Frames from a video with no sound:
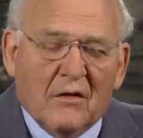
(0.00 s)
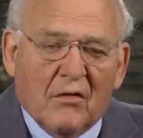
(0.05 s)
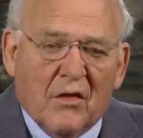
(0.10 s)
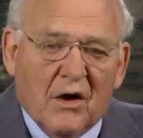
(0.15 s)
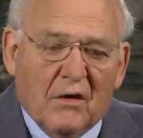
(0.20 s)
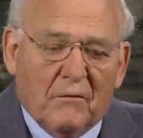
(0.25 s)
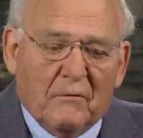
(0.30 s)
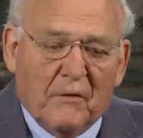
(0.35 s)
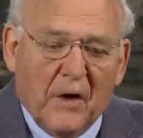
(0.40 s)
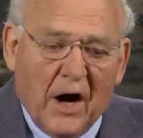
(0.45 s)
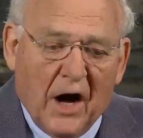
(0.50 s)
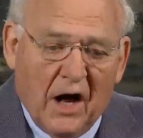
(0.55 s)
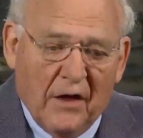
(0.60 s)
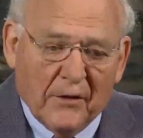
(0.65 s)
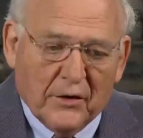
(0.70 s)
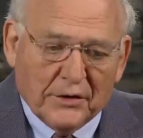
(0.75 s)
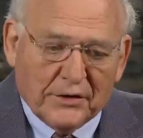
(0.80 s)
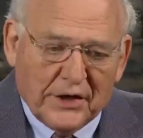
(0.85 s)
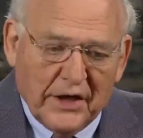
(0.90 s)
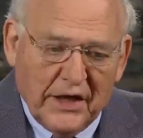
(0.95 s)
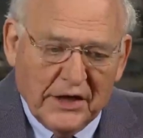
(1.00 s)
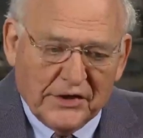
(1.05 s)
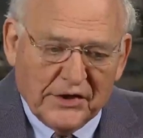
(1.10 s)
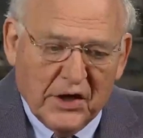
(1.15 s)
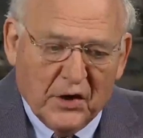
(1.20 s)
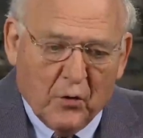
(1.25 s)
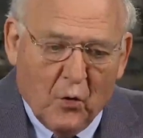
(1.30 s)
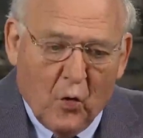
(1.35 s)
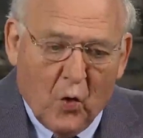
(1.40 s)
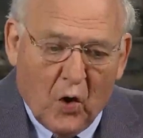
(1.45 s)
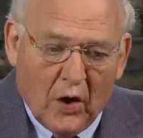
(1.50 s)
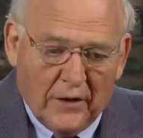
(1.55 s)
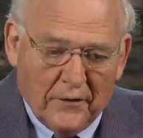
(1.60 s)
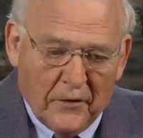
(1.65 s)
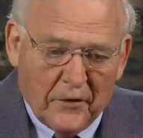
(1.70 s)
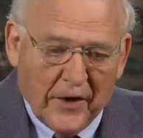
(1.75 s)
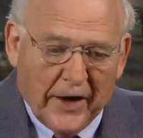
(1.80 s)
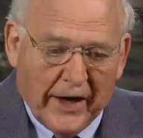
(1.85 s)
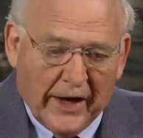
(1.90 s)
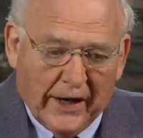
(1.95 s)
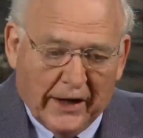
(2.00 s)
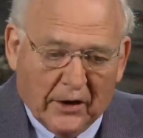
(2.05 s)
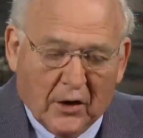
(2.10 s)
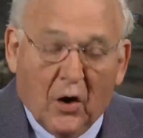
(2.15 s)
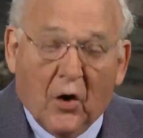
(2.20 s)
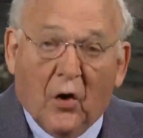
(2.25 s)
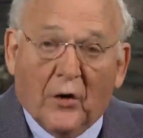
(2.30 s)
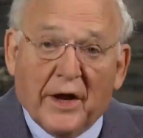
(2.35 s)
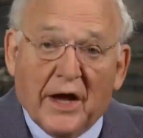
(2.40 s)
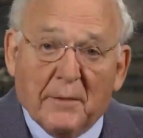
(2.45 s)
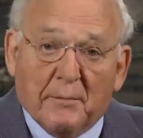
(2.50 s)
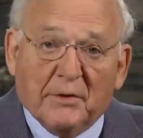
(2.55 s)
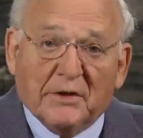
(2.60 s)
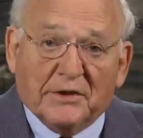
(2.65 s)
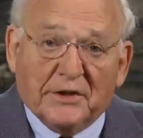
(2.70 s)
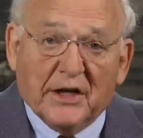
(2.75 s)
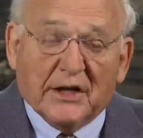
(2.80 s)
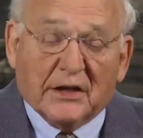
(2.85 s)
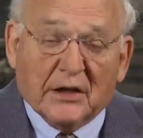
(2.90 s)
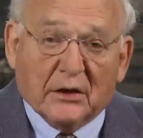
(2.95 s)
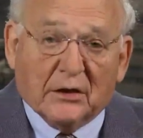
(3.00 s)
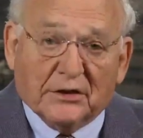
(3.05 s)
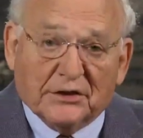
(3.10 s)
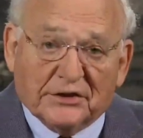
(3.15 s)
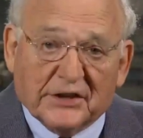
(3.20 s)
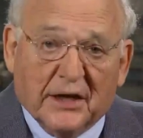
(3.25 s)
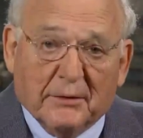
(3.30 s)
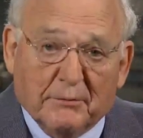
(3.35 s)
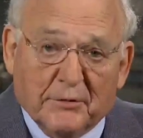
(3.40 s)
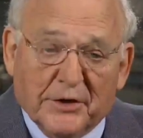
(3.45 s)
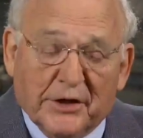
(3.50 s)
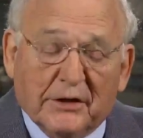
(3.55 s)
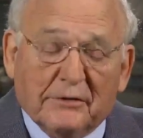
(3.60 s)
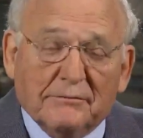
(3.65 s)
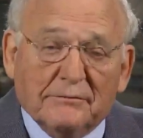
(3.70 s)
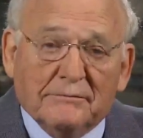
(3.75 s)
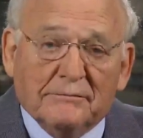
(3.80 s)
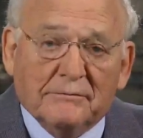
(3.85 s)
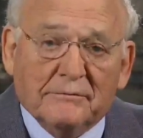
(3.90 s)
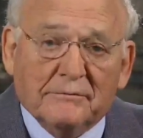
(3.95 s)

the father teaching one thing on a particular subject,